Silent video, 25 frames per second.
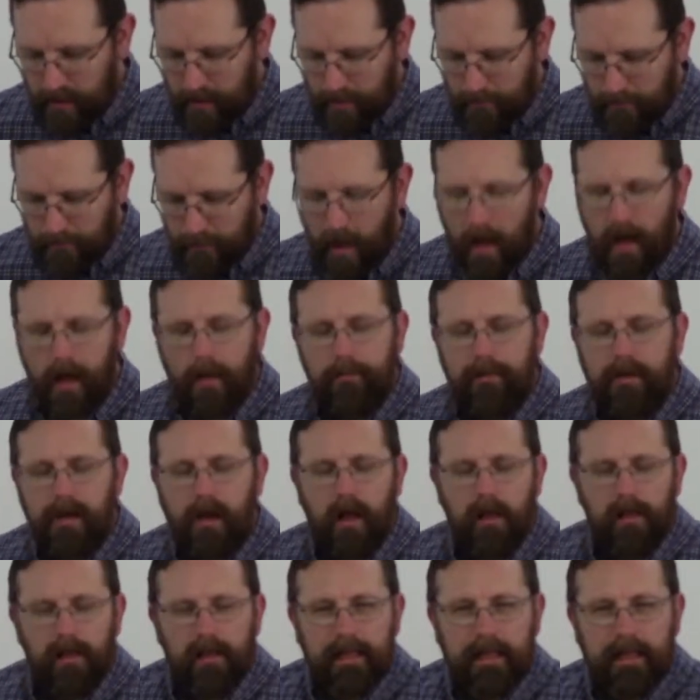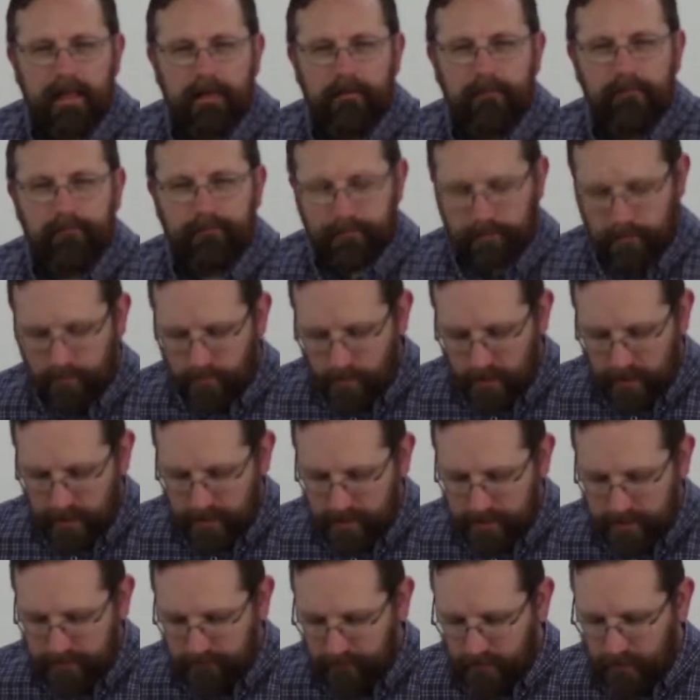Muhammad Ali
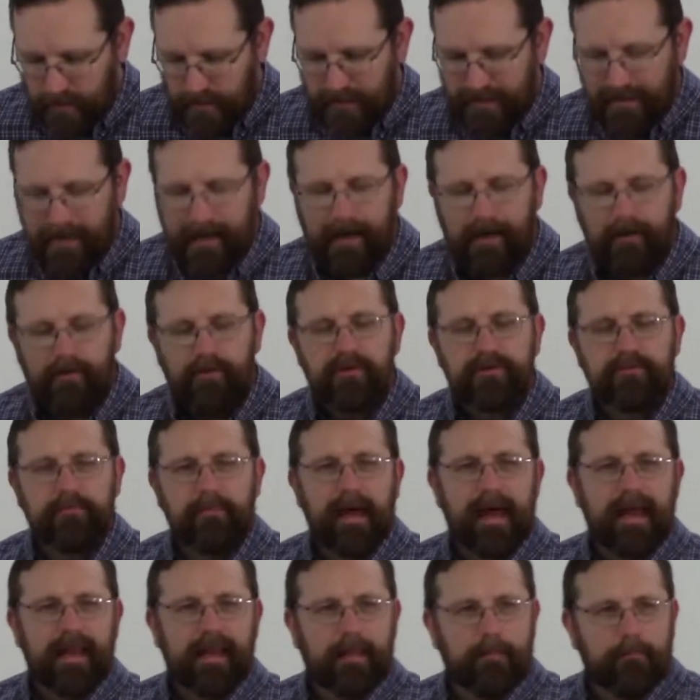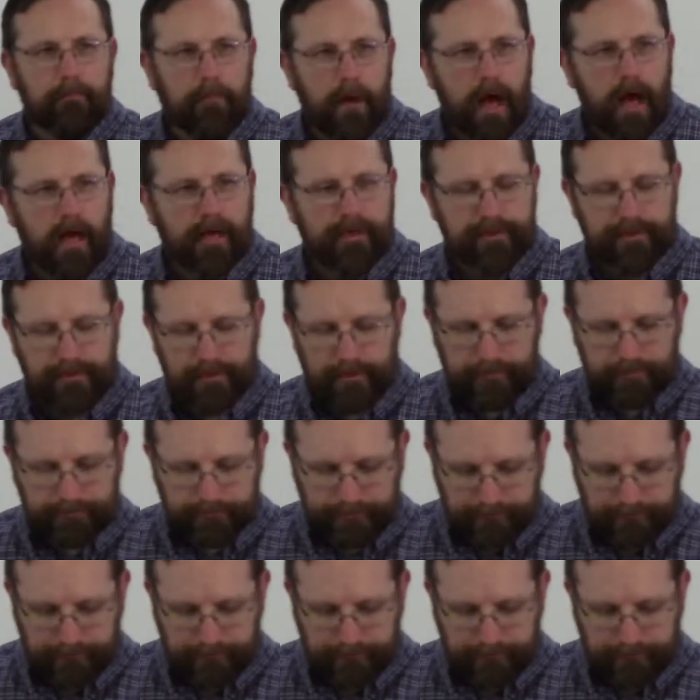was a very charismatic boxer.